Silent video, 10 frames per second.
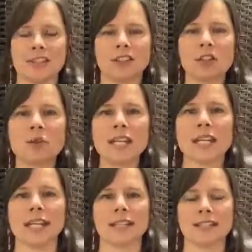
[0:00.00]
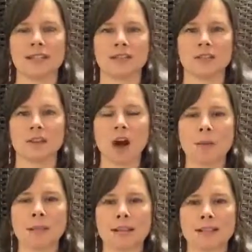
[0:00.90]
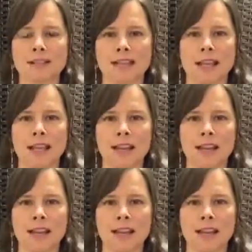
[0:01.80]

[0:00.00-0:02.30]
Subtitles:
tuning into topics